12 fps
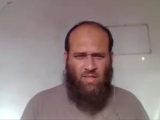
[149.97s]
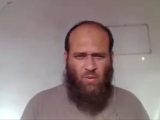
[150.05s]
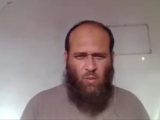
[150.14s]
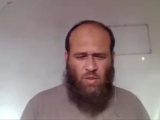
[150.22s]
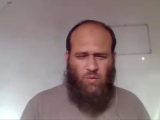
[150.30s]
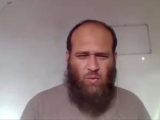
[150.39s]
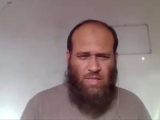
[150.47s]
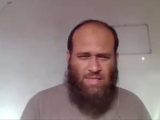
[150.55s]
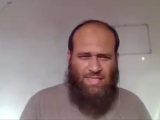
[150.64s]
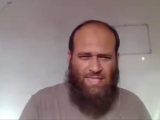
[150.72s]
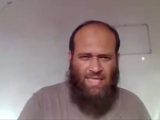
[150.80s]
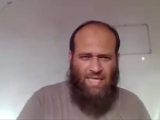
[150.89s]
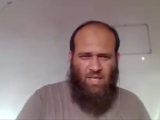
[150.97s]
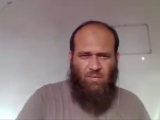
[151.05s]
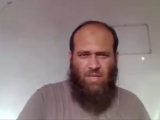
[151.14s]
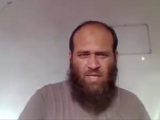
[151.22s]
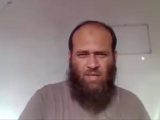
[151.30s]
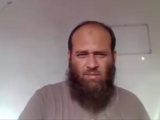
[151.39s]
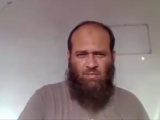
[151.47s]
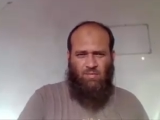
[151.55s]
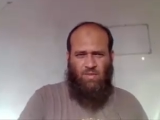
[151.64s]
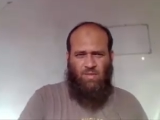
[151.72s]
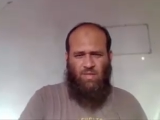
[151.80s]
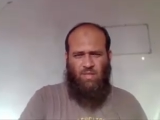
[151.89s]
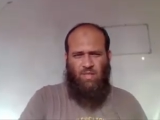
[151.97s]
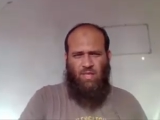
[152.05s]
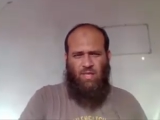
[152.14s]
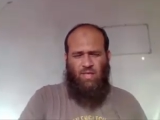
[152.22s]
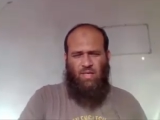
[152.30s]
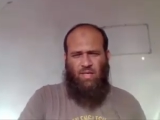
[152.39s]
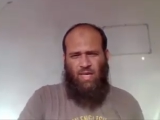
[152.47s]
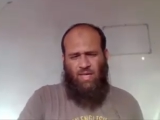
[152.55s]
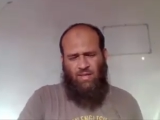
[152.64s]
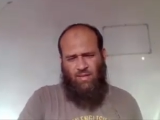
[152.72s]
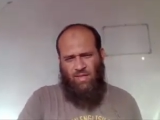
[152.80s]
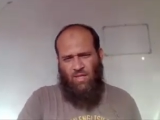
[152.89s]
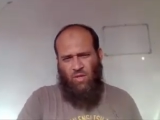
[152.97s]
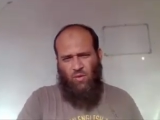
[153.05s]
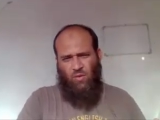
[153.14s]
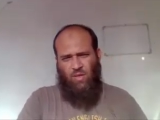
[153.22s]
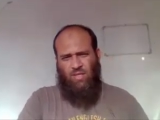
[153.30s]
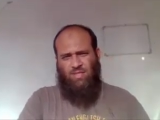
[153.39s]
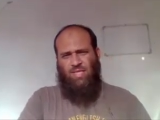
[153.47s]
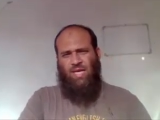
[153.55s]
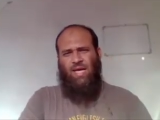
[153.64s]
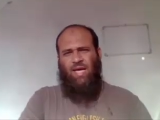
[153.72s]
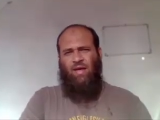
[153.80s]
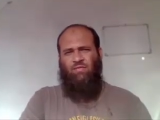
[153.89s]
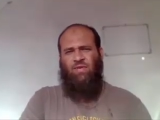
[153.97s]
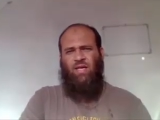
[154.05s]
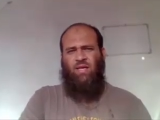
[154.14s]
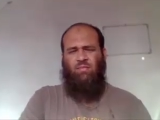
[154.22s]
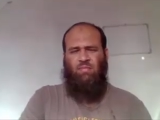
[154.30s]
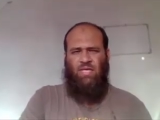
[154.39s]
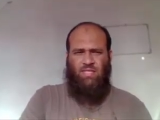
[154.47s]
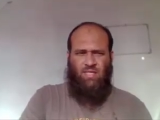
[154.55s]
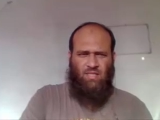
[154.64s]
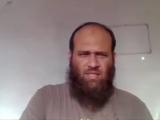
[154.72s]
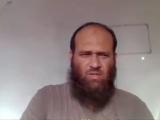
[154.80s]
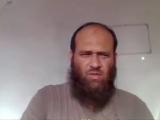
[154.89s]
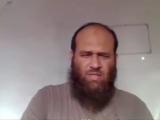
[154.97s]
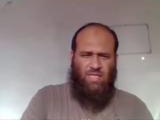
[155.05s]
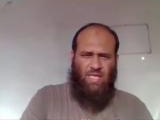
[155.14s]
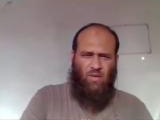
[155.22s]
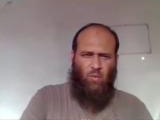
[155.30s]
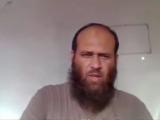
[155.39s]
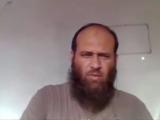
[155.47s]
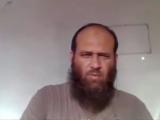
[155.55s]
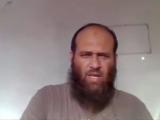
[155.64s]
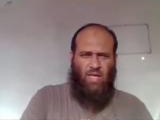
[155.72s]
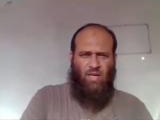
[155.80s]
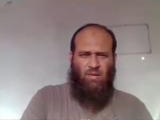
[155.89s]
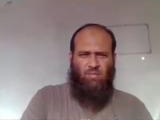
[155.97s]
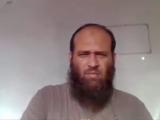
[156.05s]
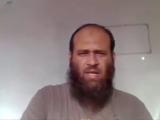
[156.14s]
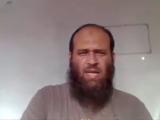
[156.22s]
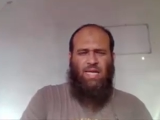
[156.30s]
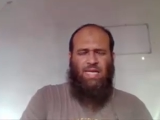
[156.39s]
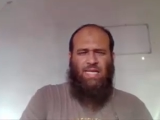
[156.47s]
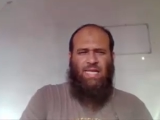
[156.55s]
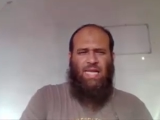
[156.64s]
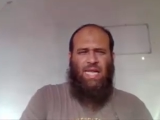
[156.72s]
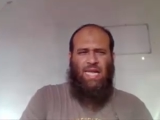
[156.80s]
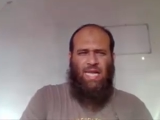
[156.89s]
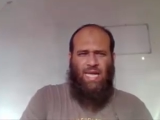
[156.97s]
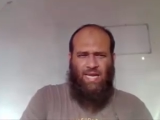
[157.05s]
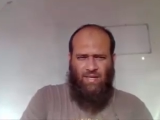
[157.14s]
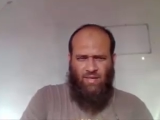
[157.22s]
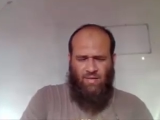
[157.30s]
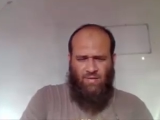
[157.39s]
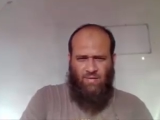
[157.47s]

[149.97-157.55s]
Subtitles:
What will deal become? And the clue is a heavy metal. So deal with become lead.